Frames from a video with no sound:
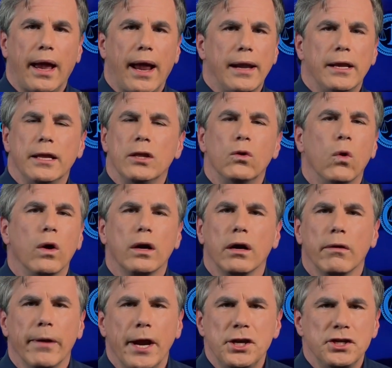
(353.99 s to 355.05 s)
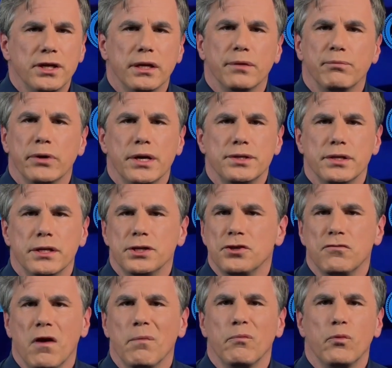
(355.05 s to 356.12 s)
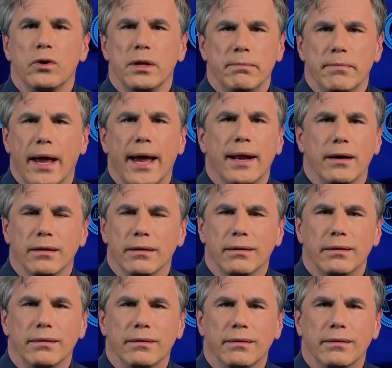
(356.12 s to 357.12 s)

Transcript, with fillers: and the inauguration of President Trump wouldn't matter.